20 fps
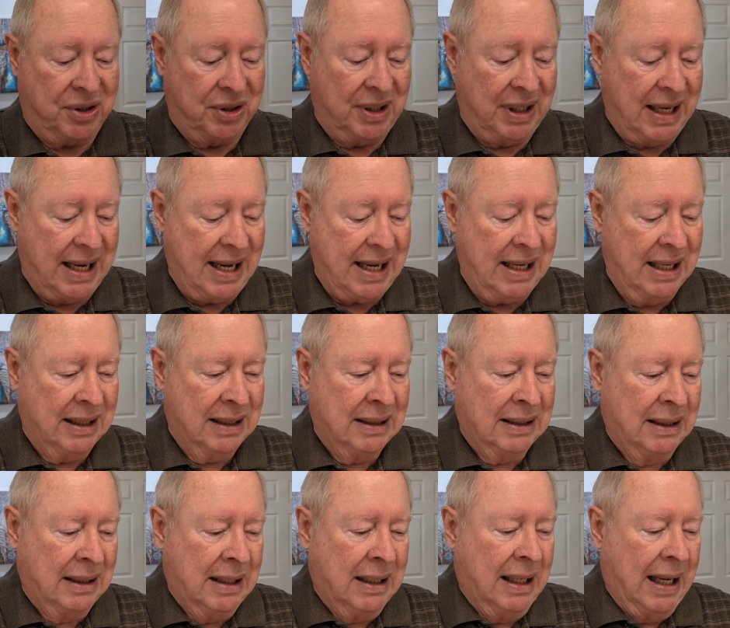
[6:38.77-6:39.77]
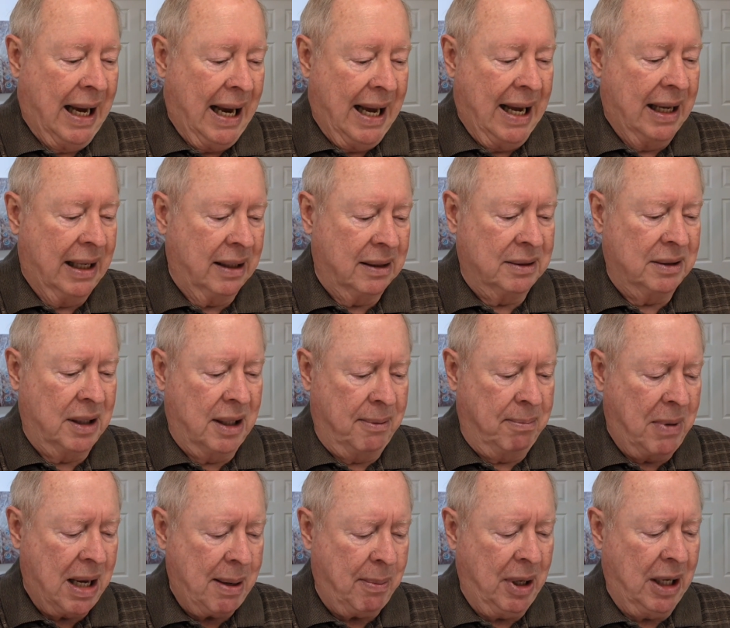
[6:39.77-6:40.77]
today, and
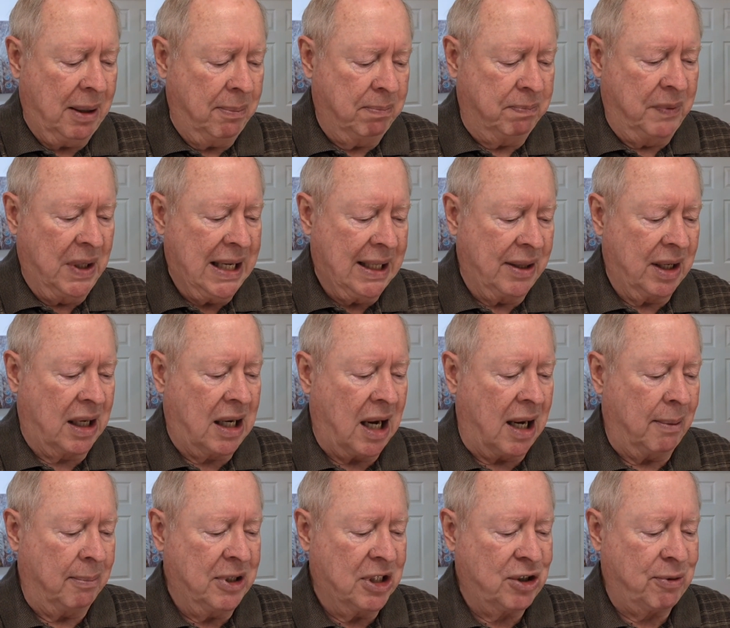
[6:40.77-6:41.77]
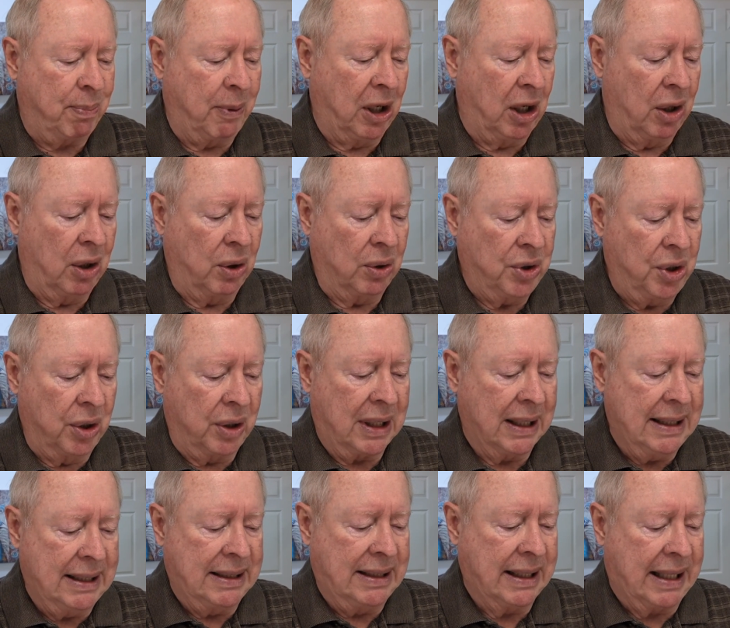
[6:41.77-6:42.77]
maybe in the comments below, you
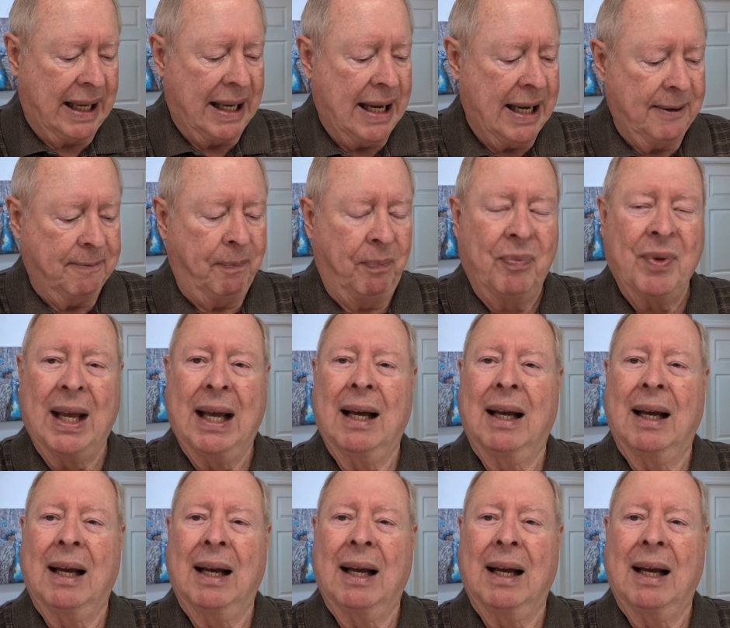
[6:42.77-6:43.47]
can indicate